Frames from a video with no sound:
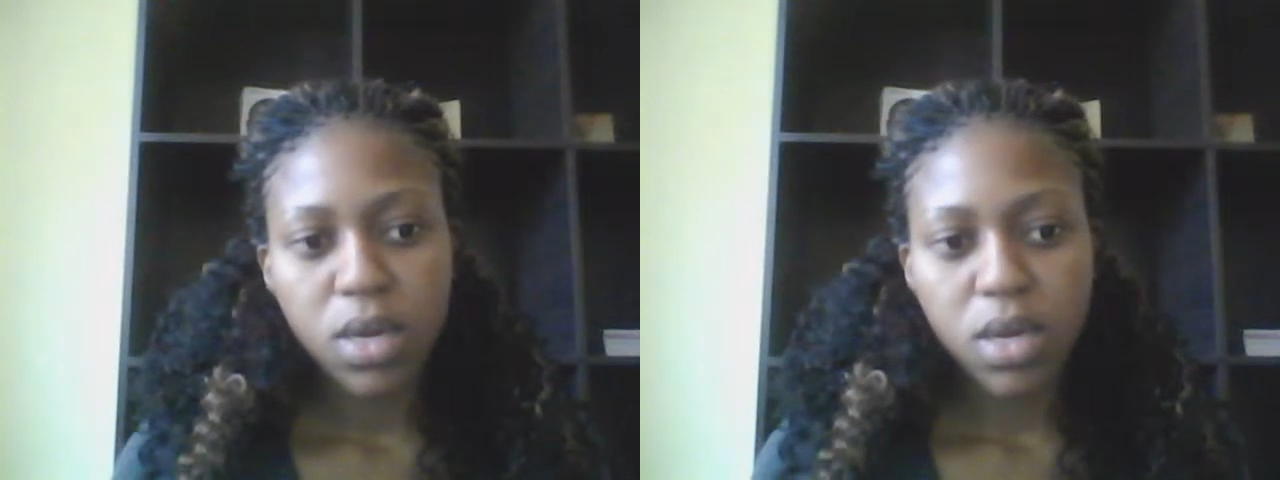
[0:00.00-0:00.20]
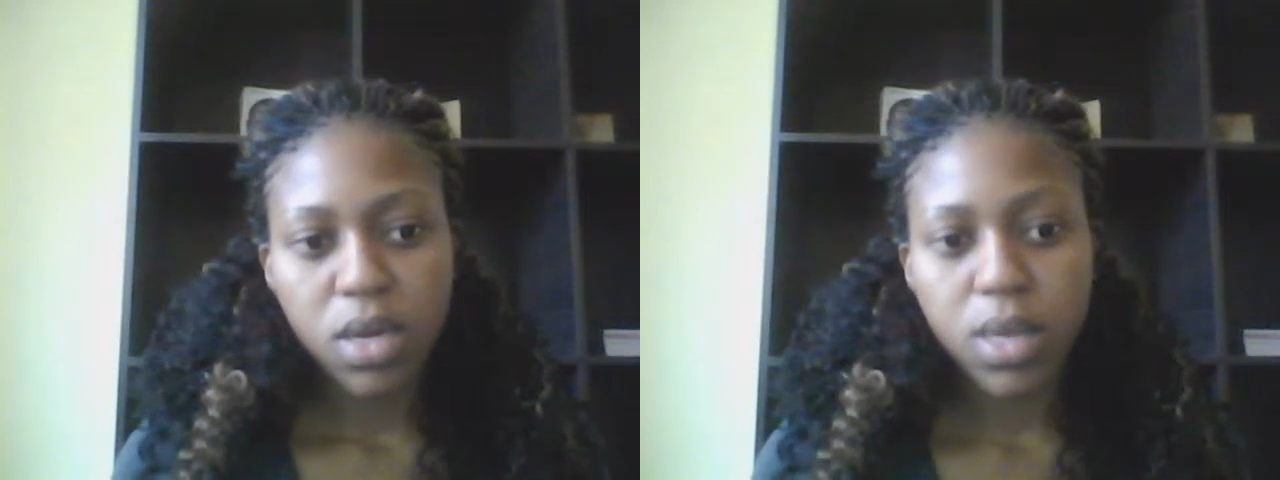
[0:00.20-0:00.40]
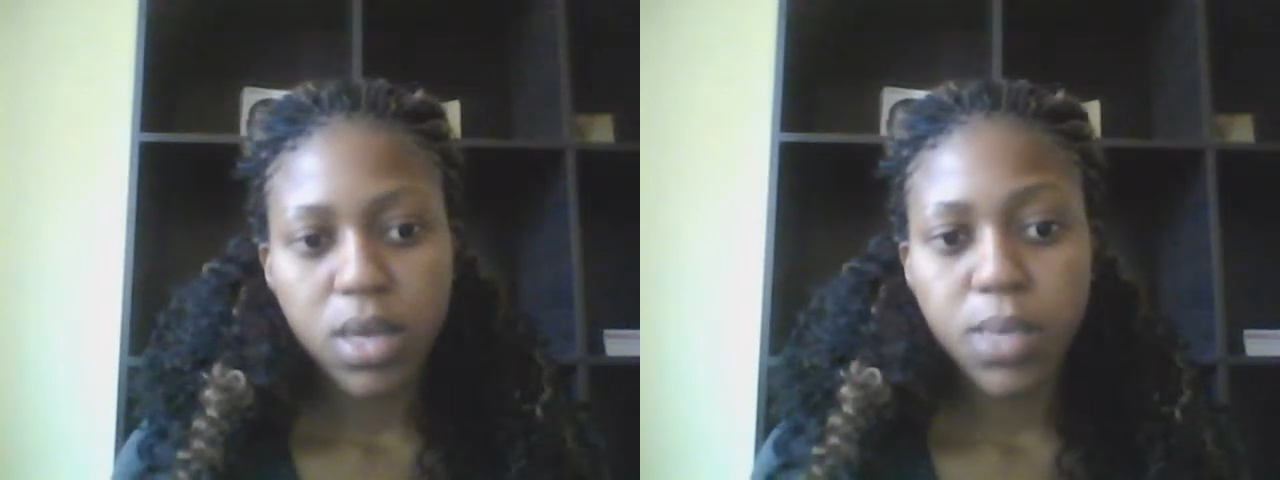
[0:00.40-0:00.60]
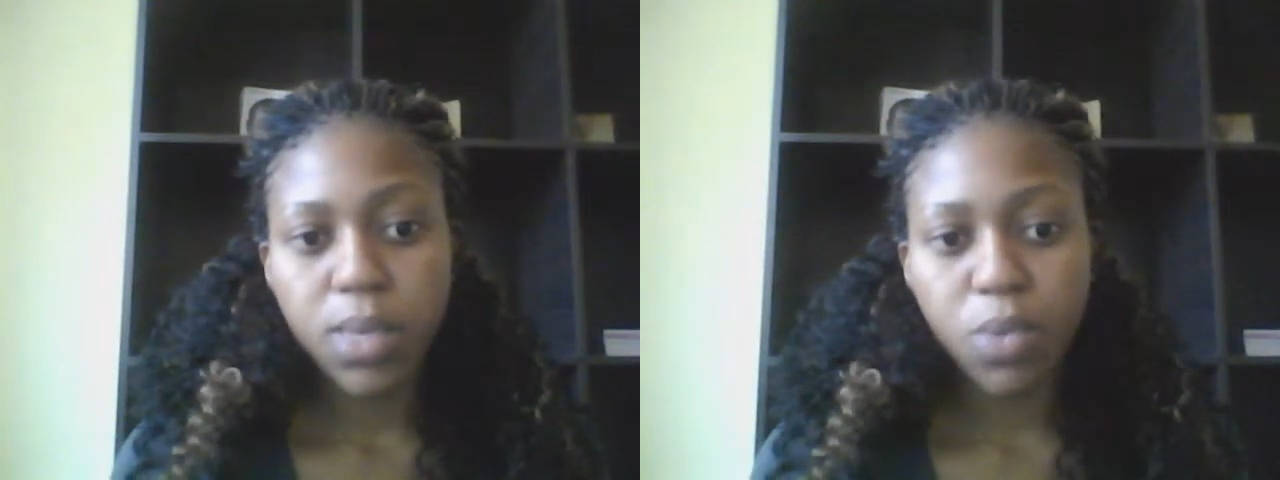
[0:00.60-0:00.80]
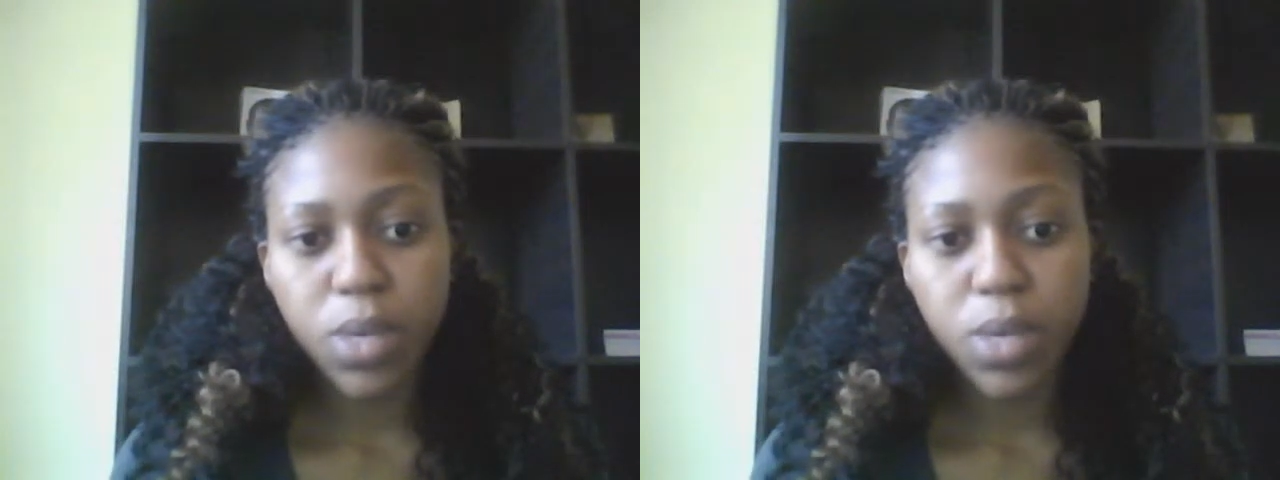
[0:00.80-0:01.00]
it is
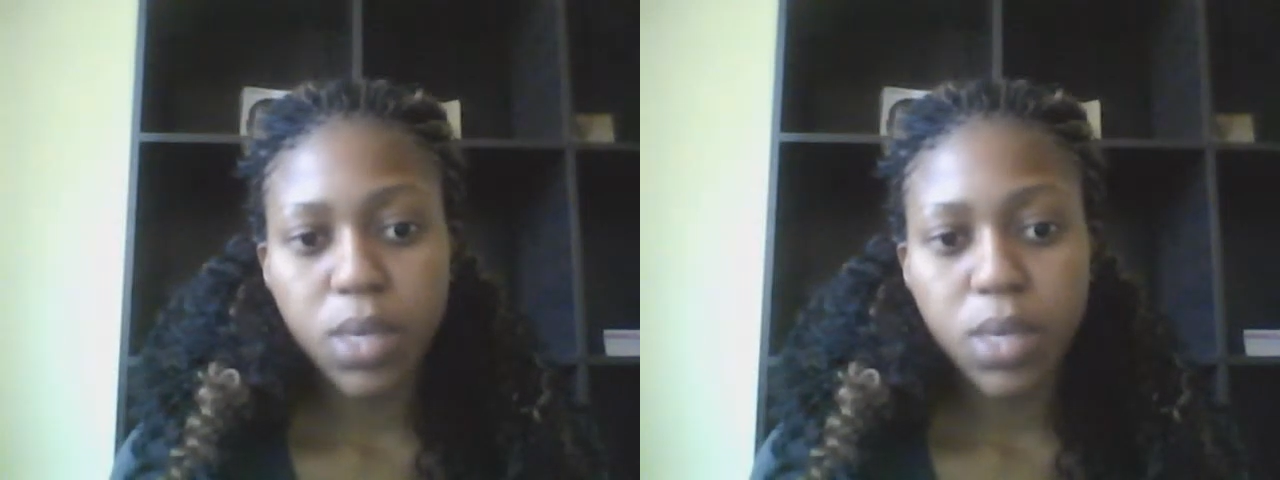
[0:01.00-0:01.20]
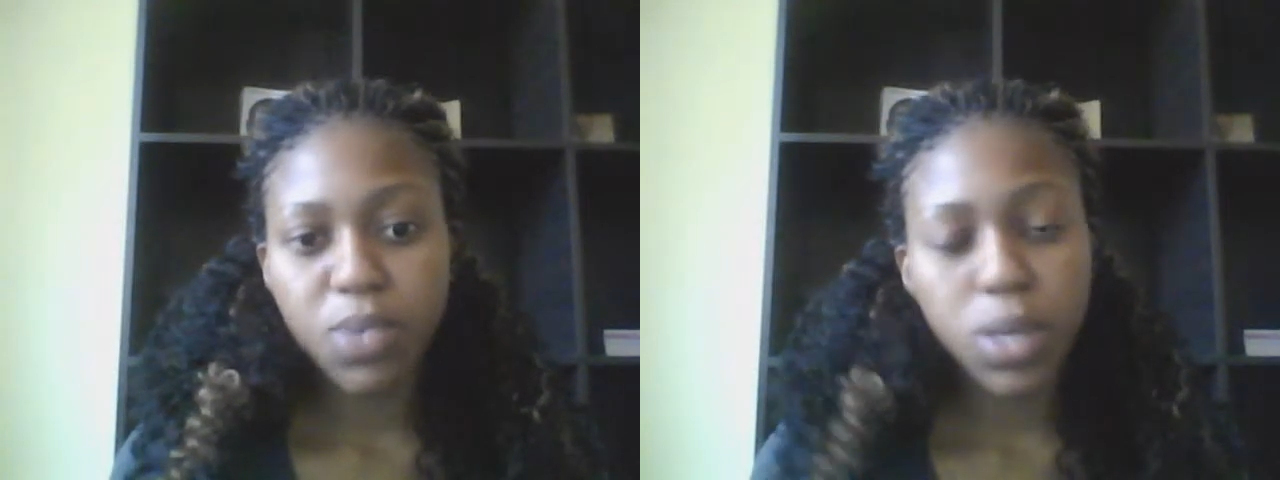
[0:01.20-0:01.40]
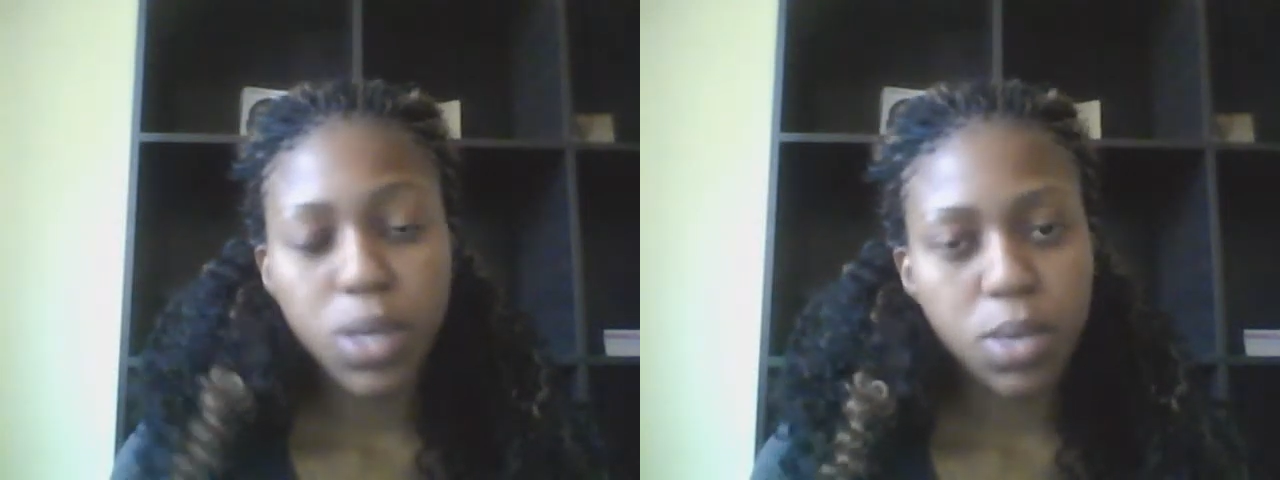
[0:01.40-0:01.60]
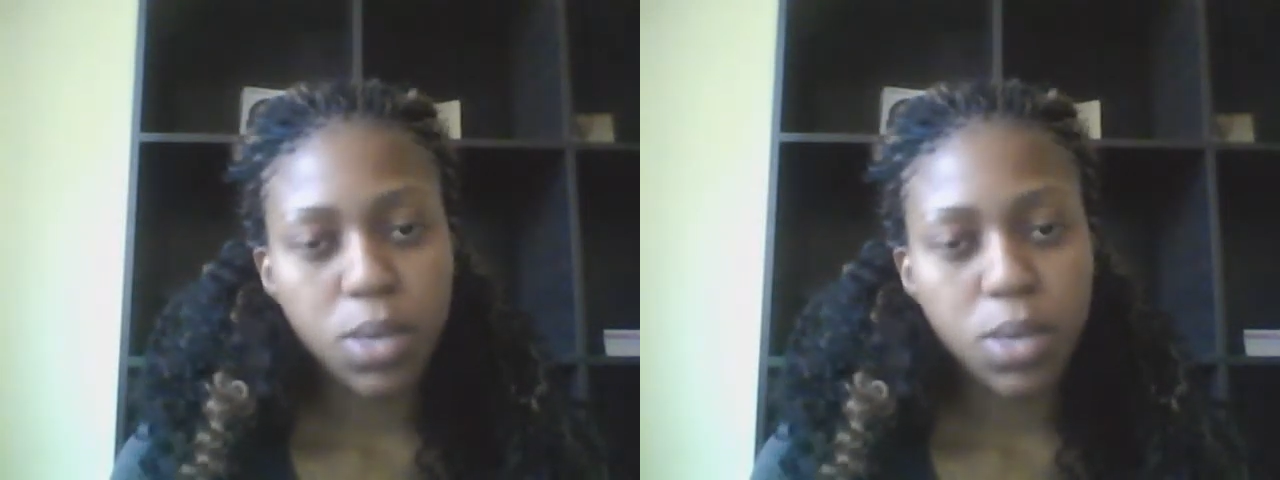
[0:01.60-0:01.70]
important because it will,